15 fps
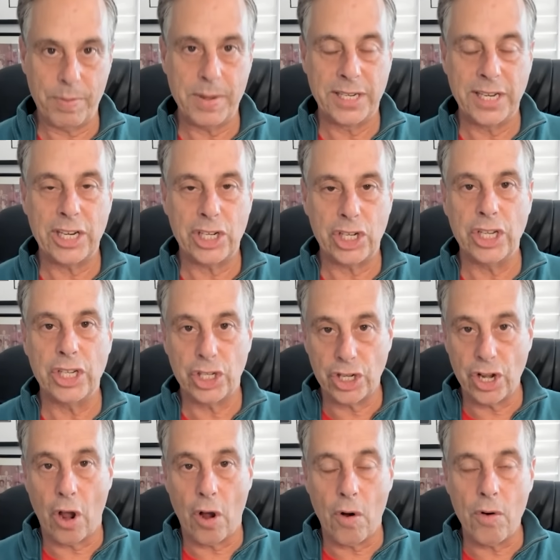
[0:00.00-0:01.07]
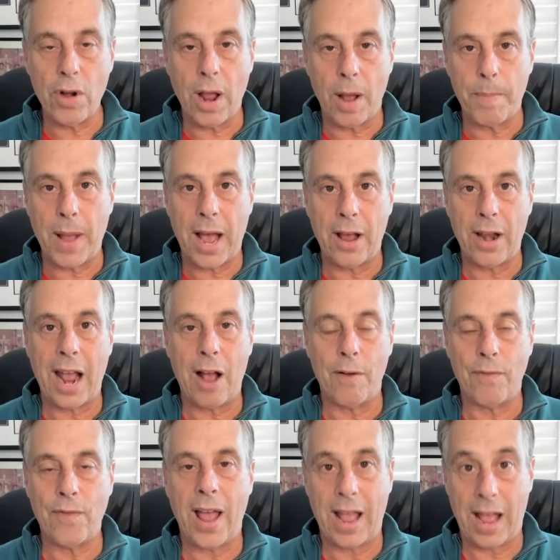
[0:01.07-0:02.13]
positions known about how
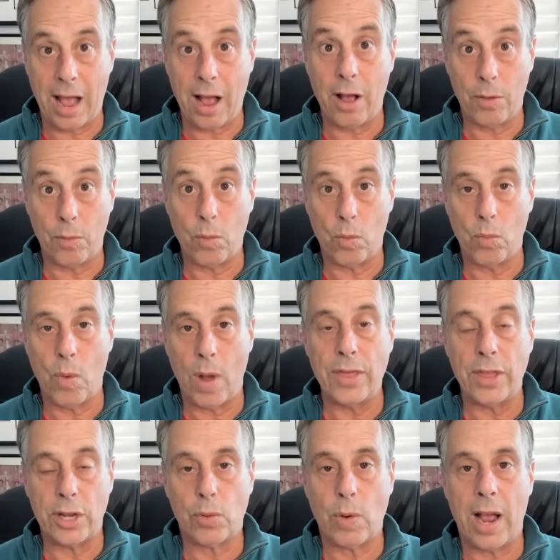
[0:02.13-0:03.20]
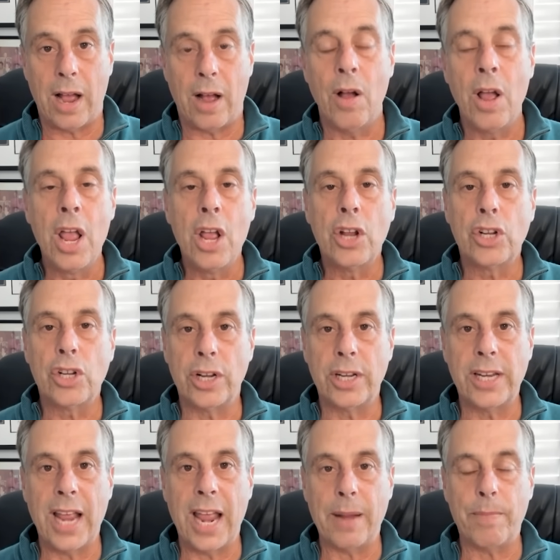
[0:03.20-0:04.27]
fa how when the trial
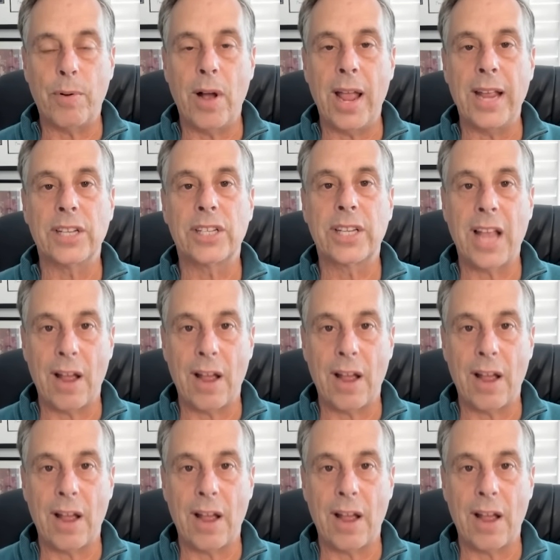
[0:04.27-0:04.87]
should take place.